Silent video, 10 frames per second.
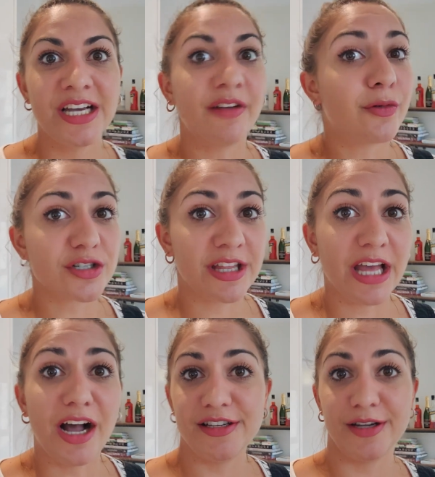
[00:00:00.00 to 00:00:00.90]
Unfortunately,
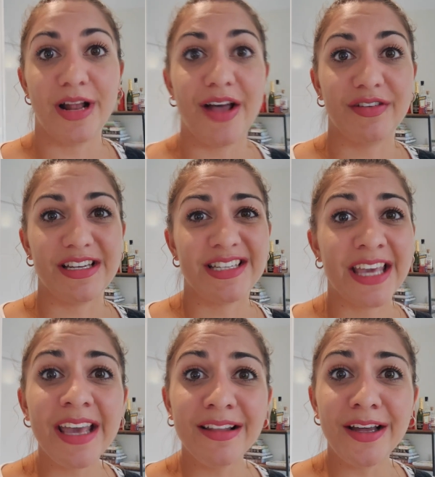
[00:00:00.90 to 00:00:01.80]
I don't have any
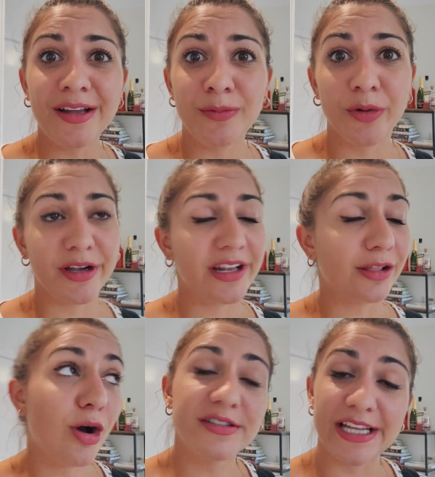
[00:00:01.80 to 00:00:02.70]
tequila. We're in a
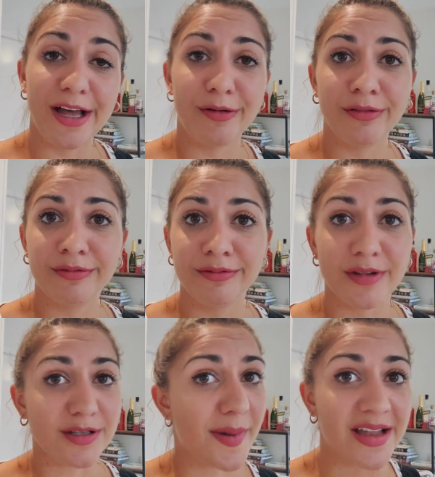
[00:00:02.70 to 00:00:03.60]
lockdown,
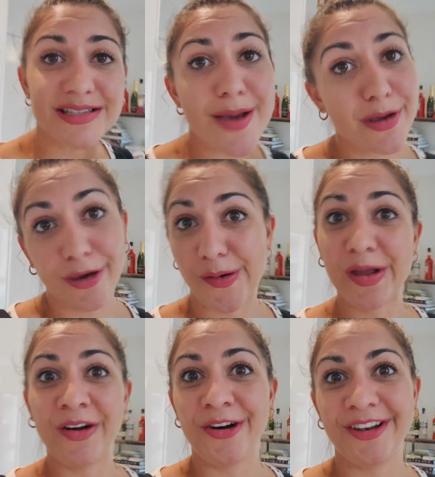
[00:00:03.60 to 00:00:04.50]
there's a pandemic
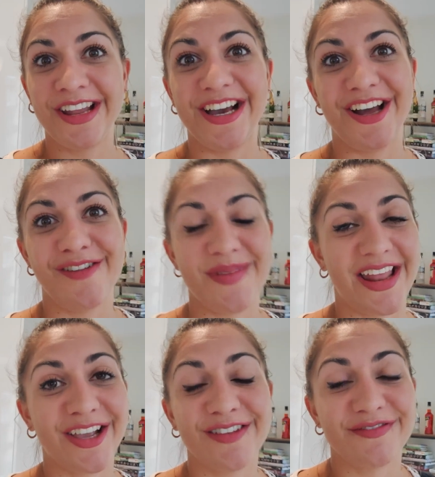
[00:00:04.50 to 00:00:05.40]
going on, and
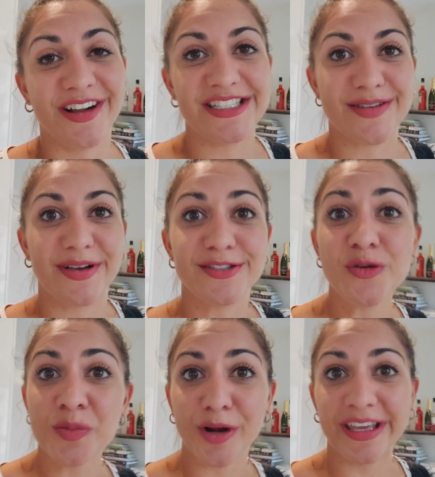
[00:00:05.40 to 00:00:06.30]
I couldn't find it in my
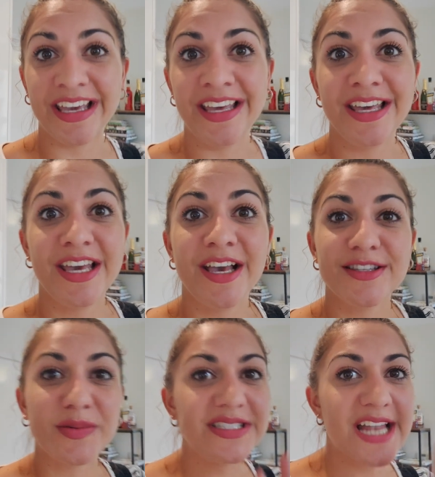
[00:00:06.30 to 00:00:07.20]
supermarket.
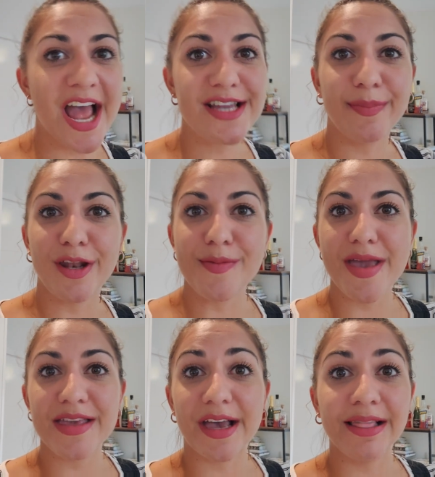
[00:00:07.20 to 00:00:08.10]
So instead, I'm going to
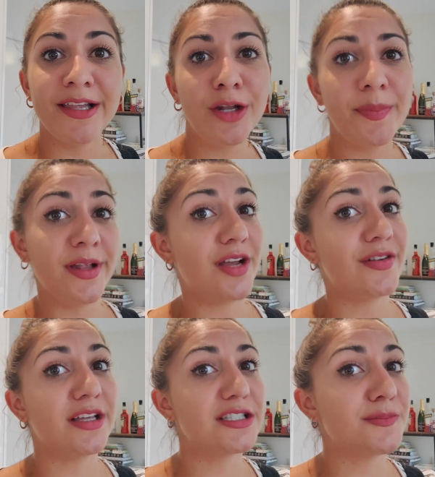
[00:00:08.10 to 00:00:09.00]
make a little bit of
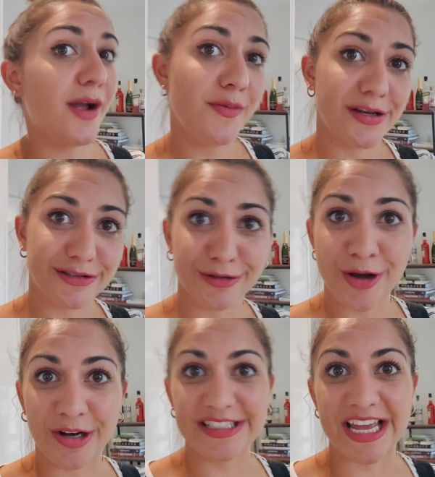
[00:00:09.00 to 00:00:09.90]
an experimental
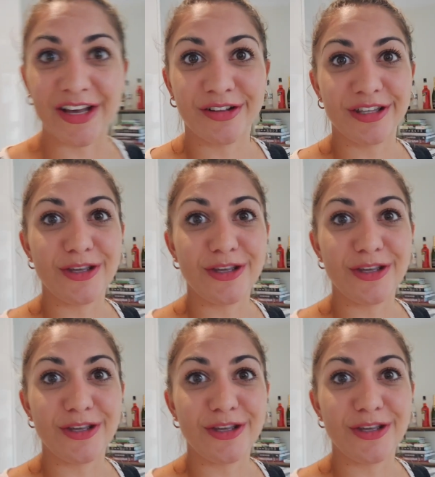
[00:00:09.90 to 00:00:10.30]
cocktail